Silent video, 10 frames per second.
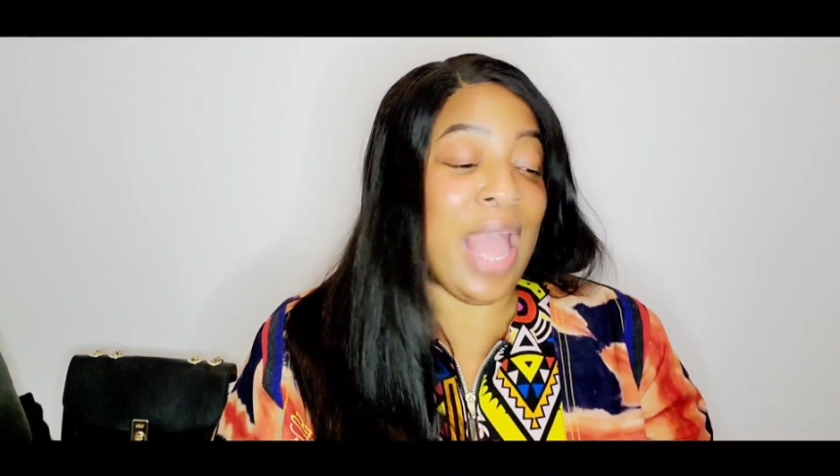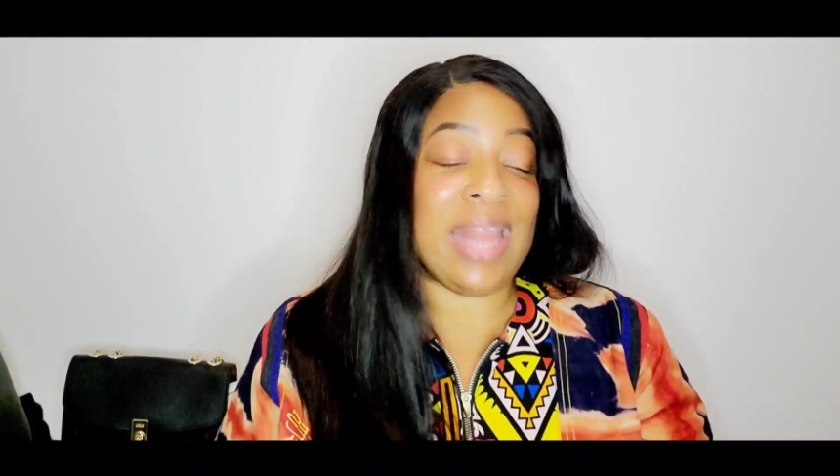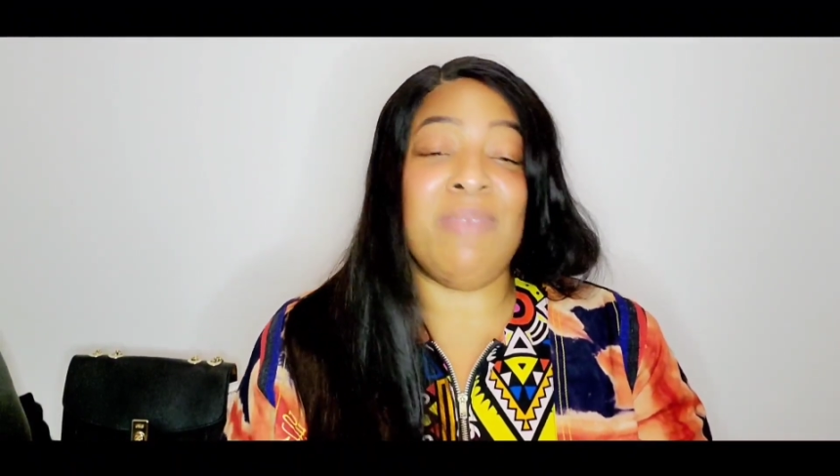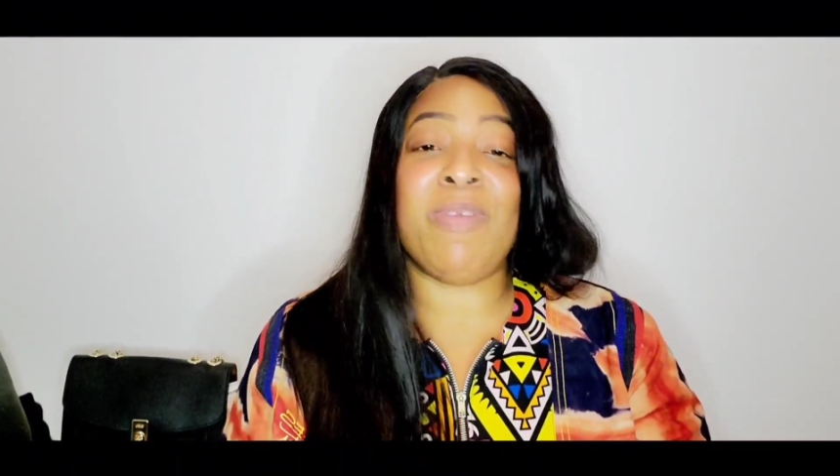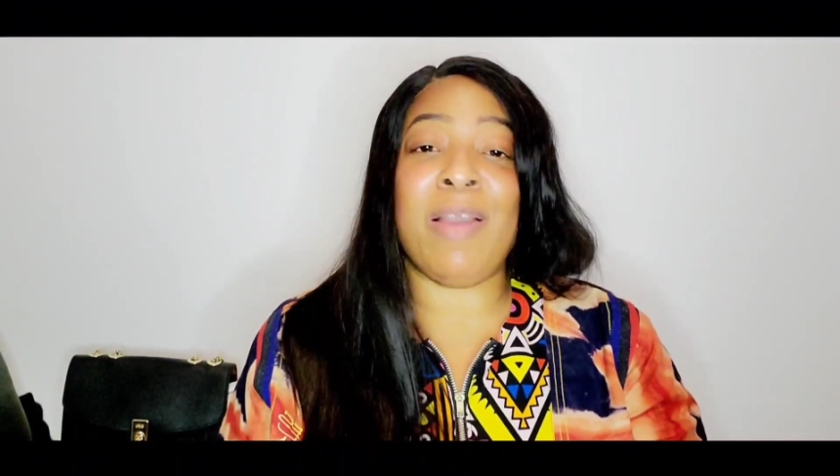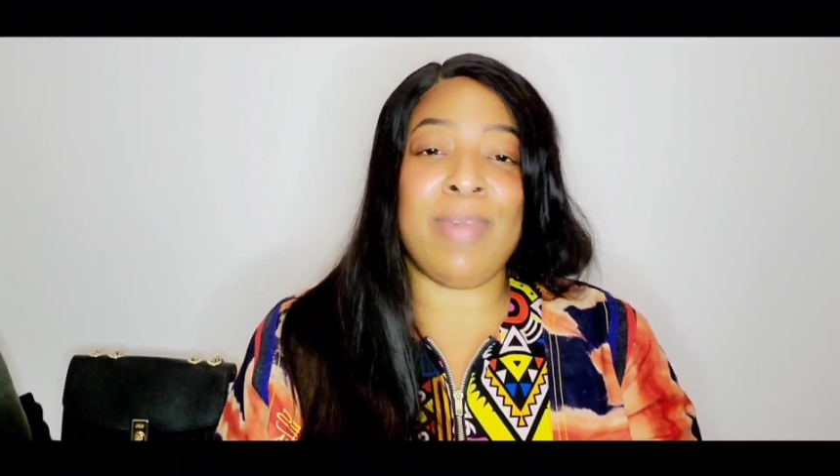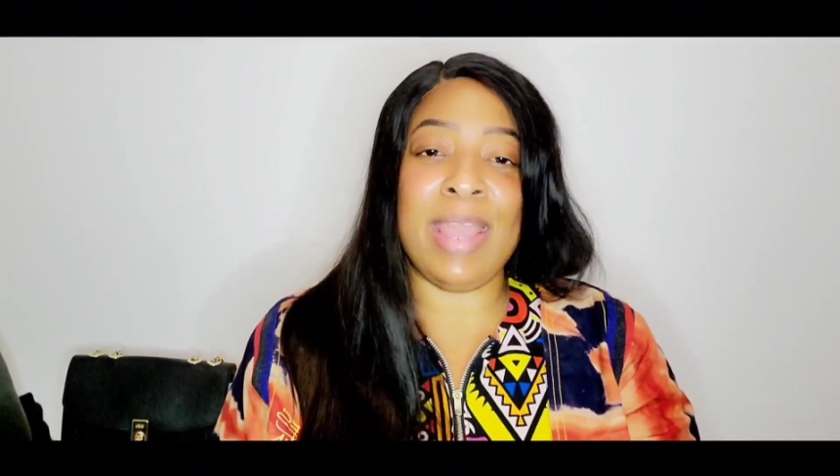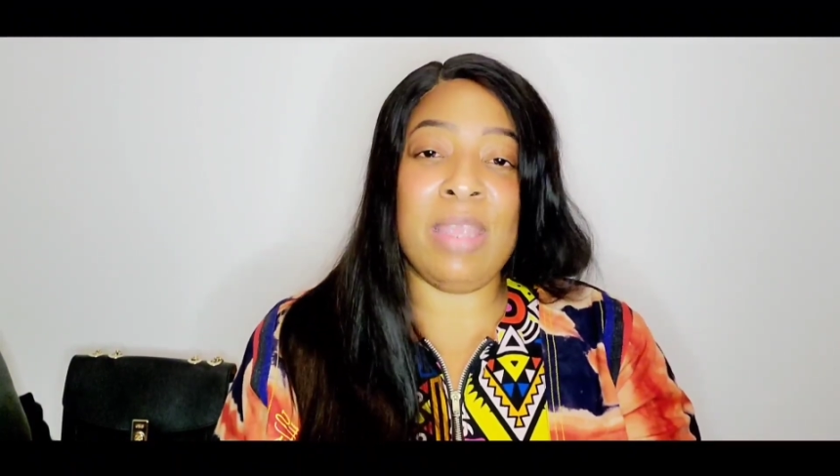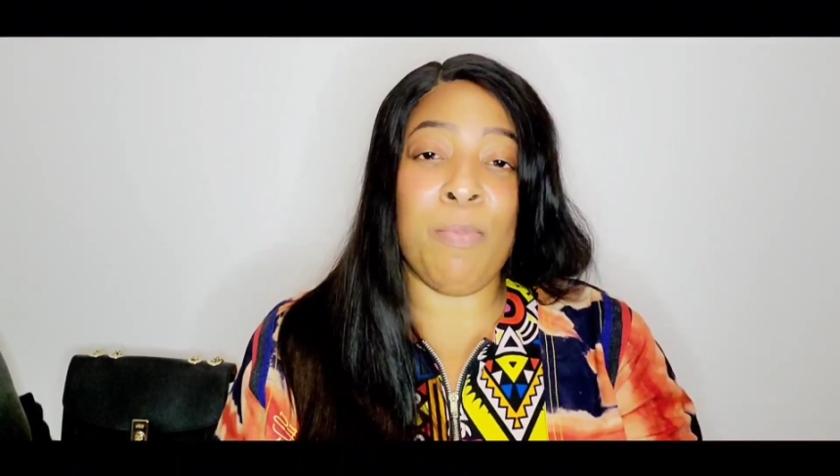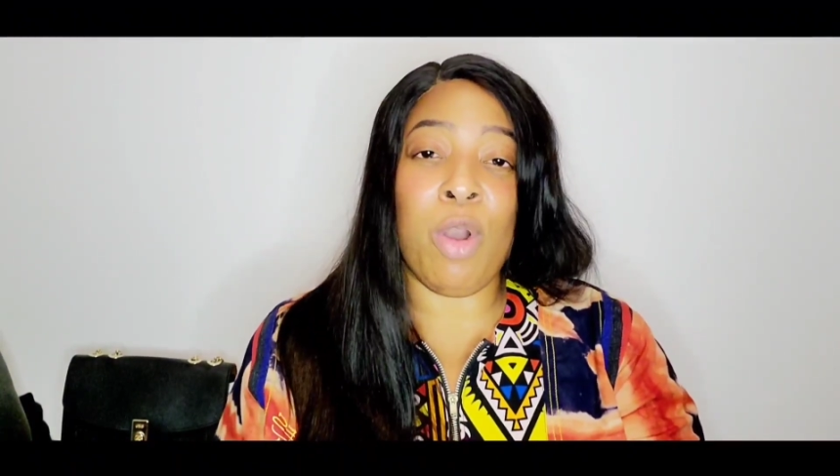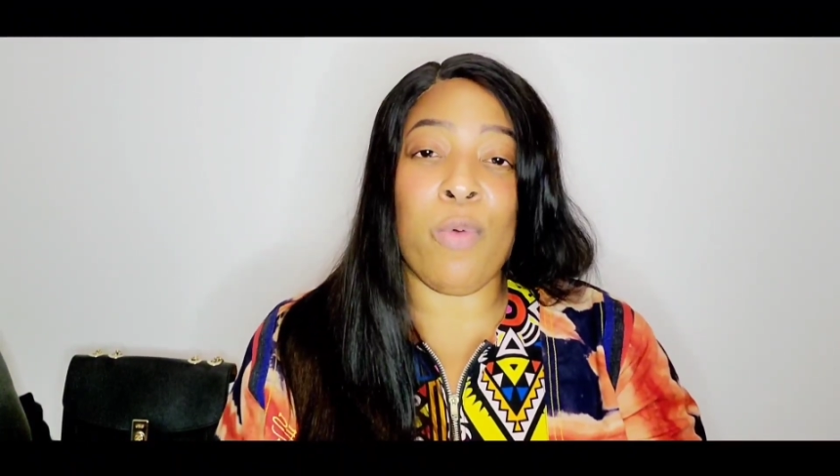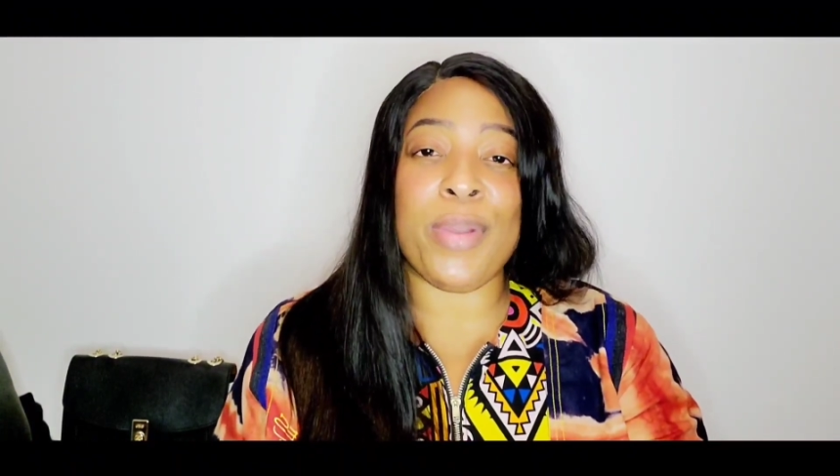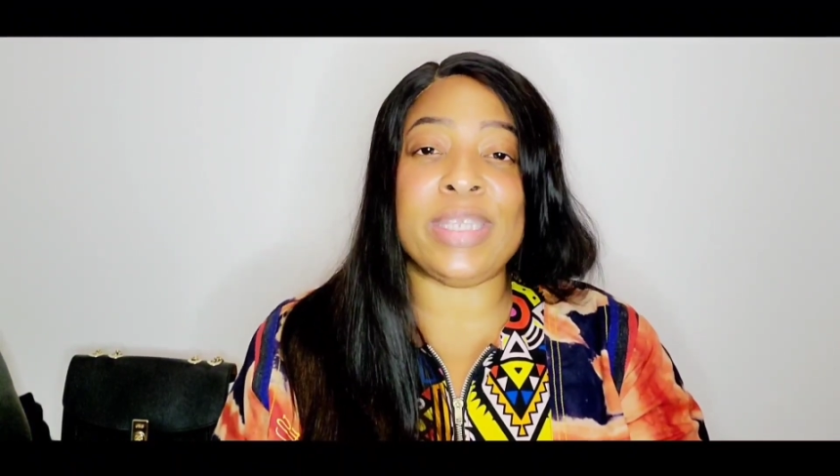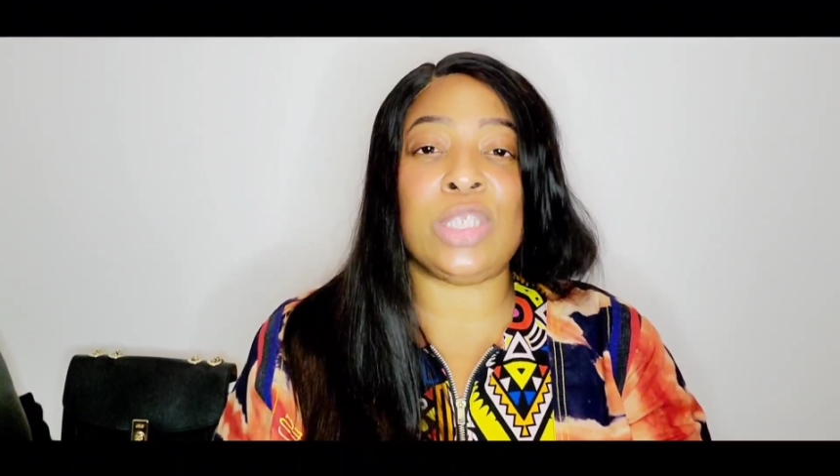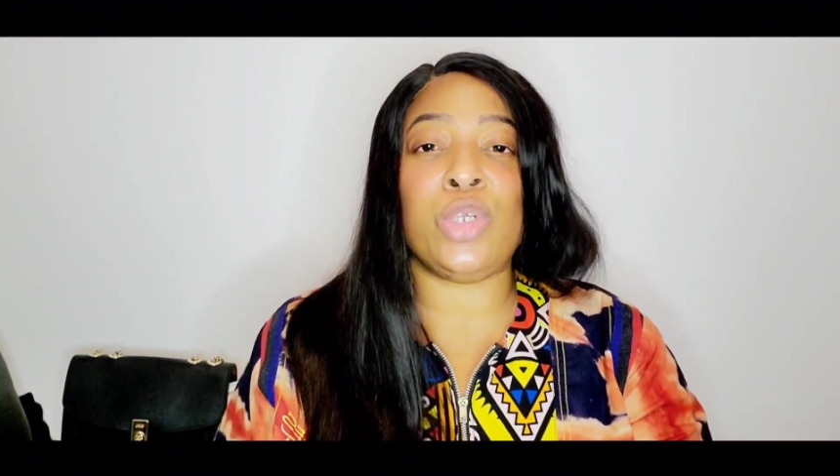And if you have any more
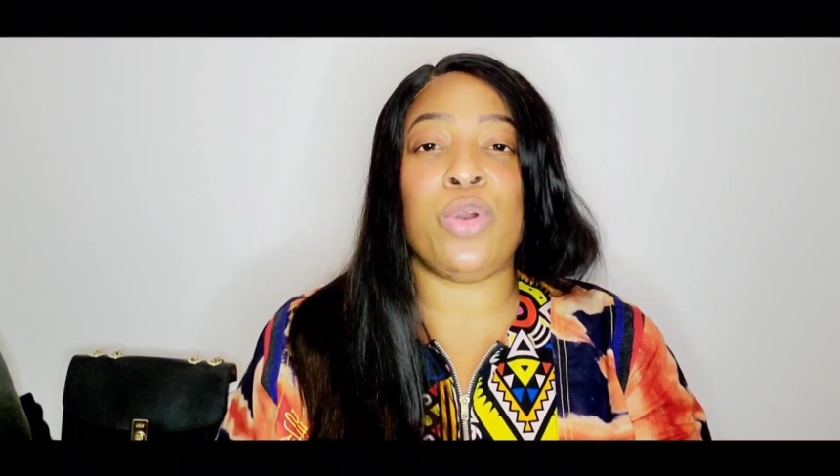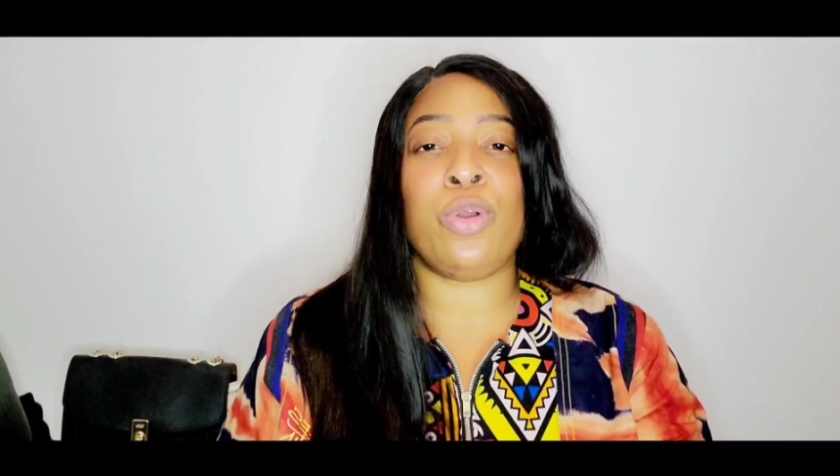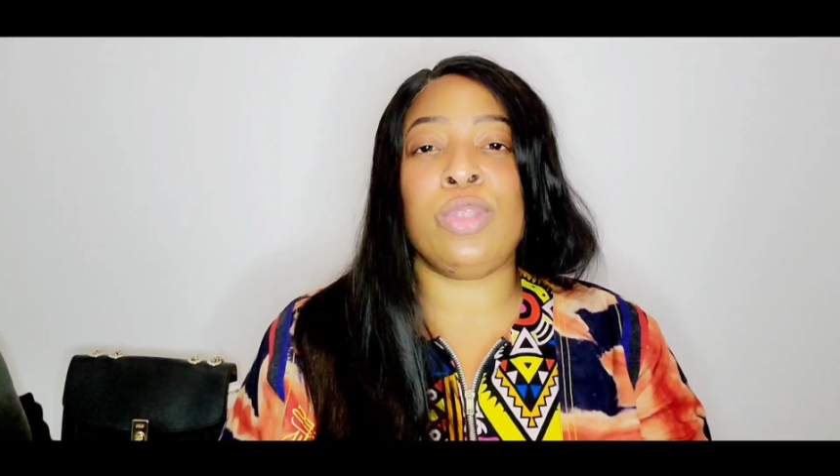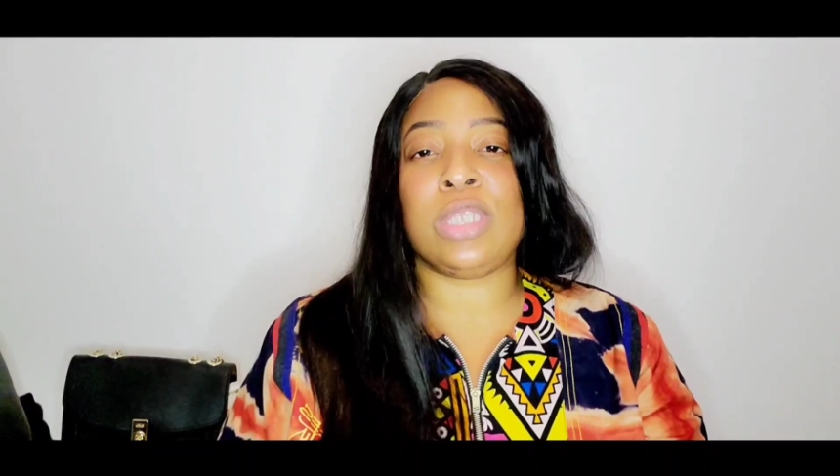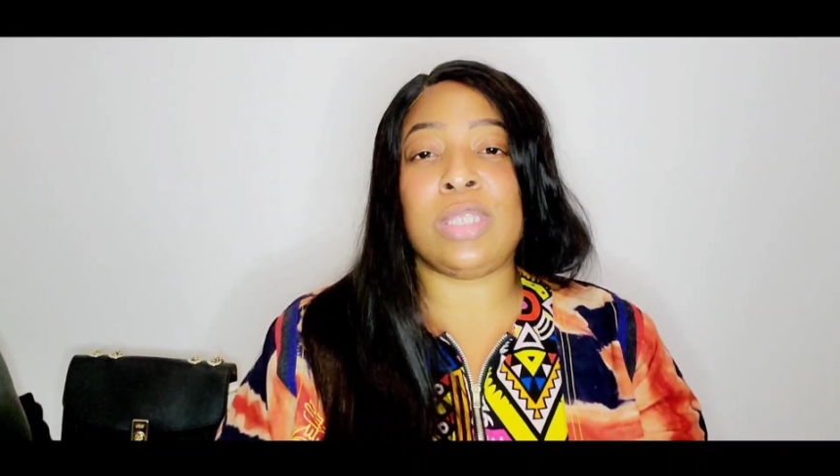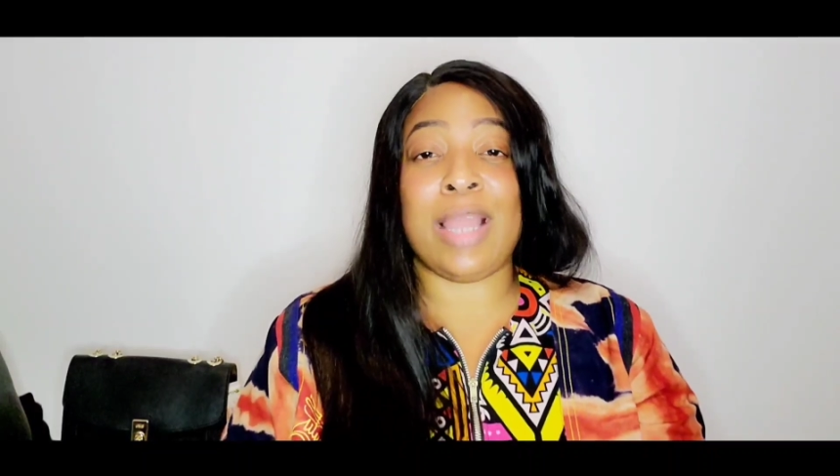questions